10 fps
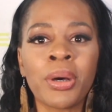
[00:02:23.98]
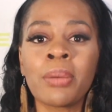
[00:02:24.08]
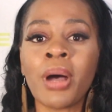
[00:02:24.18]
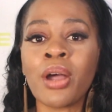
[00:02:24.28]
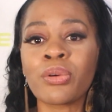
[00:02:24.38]
But
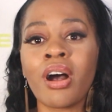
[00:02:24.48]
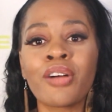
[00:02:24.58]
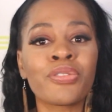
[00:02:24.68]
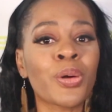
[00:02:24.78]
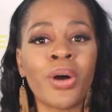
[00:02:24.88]
am I
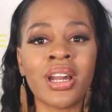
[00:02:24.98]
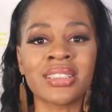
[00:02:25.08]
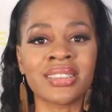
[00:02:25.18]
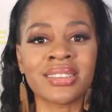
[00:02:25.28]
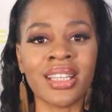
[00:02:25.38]
wrong for
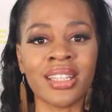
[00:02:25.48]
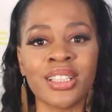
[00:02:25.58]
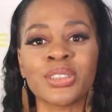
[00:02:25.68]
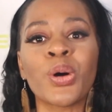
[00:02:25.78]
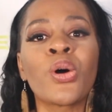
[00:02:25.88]
wanting to see
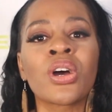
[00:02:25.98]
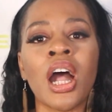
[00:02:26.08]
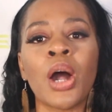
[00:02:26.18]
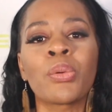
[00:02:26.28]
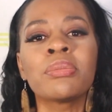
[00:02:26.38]
this, or
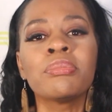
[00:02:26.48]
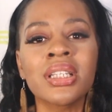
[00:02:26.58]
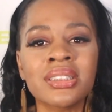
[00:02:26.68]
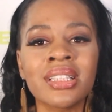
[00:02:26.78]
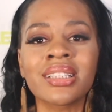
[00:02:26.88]
are we
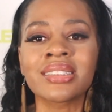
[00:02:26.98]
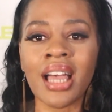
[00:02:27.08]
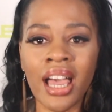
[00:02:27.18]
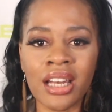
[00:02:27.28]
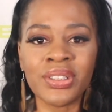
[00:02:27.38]
missing this
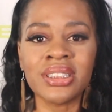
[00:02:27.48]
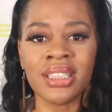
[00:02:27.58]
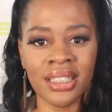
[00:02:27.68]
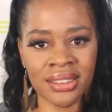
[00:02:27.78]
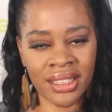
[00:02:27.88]
kind of
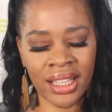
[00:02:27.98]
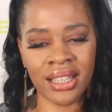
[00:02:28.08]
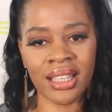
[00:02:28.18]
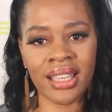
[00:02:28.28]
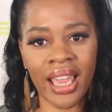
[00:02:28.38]

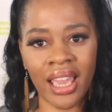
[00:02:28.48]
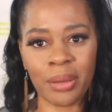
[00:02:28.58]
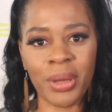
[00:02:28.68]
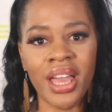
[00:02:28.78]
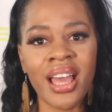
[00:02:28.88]
intensity in the
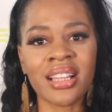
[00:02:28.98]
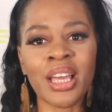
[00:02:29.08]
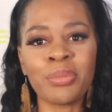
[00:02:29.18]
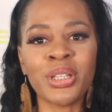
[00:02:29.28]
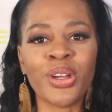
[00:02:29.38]
game?
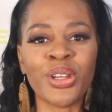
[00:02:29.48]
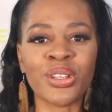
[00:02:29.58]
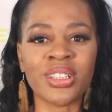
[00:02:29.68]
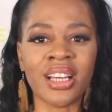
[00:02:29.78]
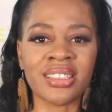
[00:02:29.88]
Let me know
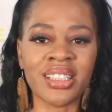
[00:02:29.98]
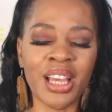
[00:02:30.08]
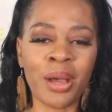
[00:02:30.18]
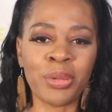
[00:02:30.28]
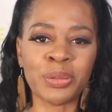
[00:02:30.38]
your thoughts in the
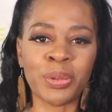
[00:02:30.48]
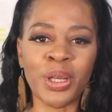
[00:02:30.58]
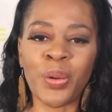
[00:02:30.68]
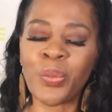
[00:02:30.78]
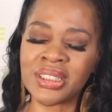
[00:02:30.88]
comments
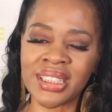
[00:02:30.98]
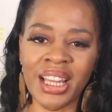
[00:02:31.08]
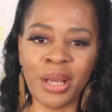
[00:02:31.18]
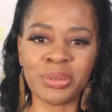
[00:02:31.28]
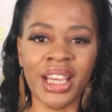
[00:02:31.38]
below. Once
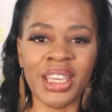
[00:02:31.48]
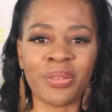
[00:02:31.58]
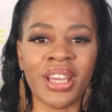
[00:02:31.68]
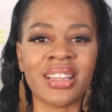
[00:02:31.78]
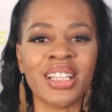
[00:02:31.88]
again, I'm
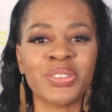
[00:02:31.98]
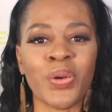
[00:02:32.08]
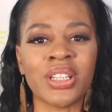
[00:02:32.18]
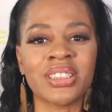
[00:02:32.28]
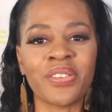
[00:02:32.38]
Jackie Ray. Thanks
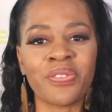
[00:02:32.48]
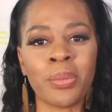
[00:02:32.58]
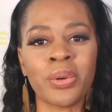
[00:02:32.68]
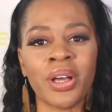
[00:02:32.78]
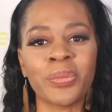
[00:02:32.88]
for watching The
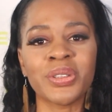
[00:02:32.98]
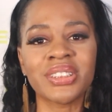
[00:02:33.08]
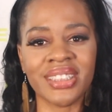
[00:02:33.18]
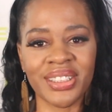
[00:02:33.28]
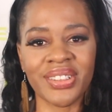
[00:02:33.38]
Fumble, and we'll
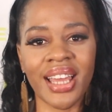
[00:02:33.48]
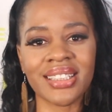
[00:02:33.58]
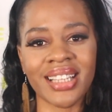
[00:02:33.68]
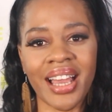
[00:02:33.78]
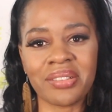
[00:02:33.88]
see you
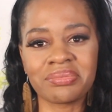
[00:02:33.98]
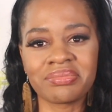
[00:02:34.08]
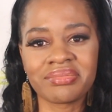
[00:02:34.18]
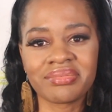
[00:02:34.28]
next time.